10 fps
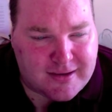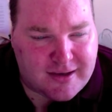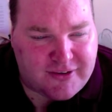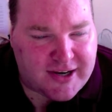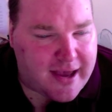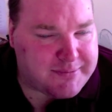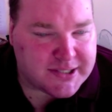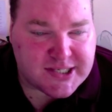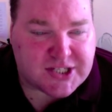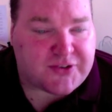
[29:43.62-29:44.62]
If it happened
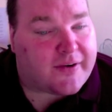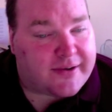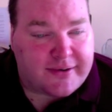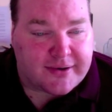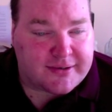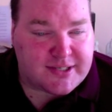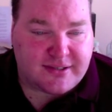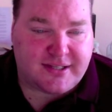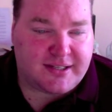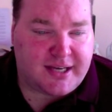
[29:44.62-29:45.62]
in Australia, do
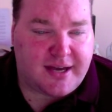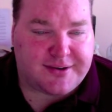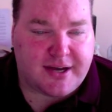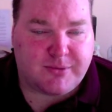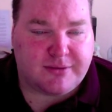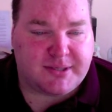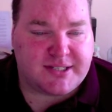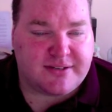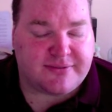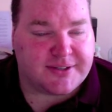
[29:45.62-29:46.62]
you think the outcome would have been
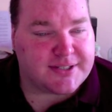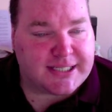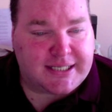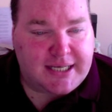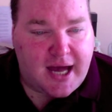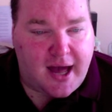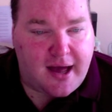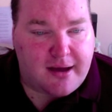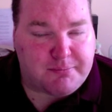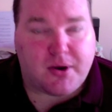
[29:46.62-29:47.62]
different?
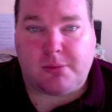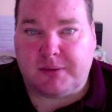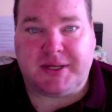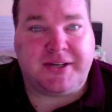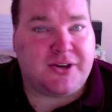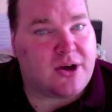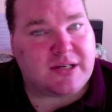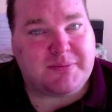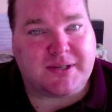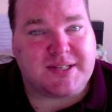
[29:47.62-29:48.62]
Probably
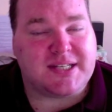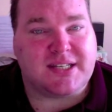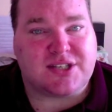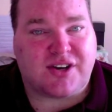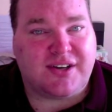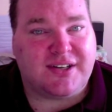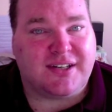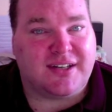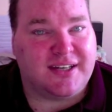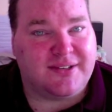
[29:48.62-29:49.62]
not, because the
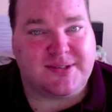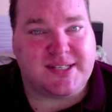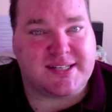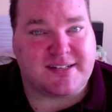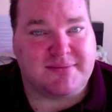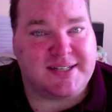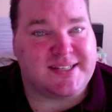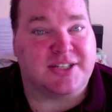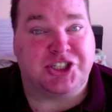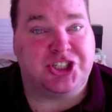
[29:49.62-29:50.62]
Australian legal system
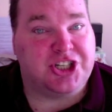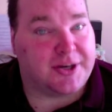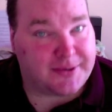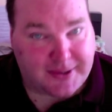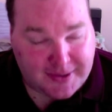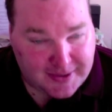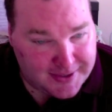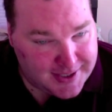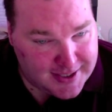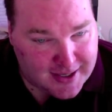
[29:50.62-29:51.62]
is a joke.
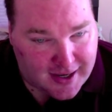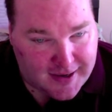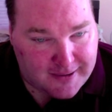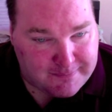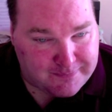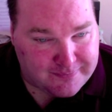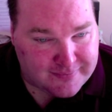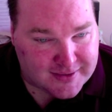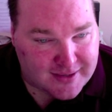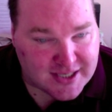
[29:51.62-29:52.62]

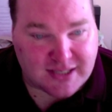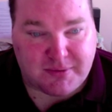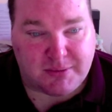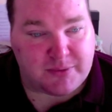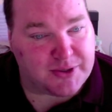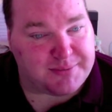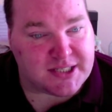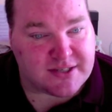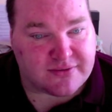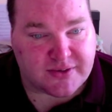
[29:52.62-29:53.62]
Actually, it probably would have
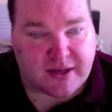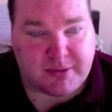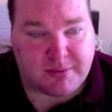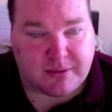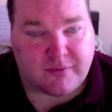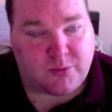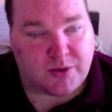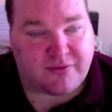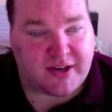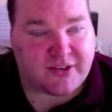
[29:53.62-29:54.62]
been different. They probably would
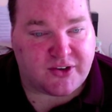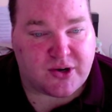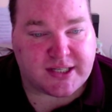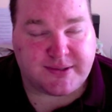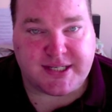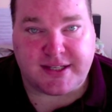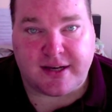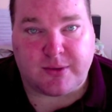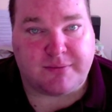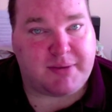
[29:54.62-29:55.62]
have found her not guilty and
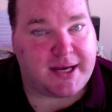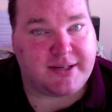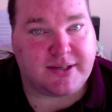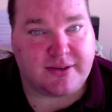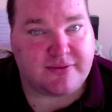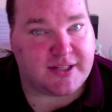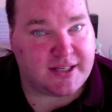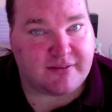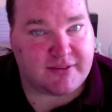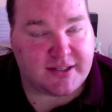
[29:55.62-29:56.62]
they would have paid her for the
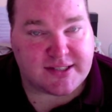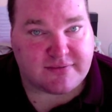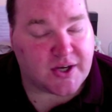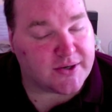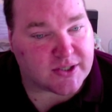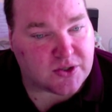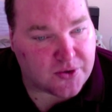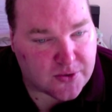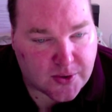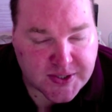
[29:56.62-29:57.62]
inconvenience of going to
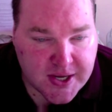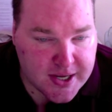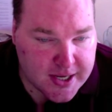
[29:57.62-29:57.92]
court.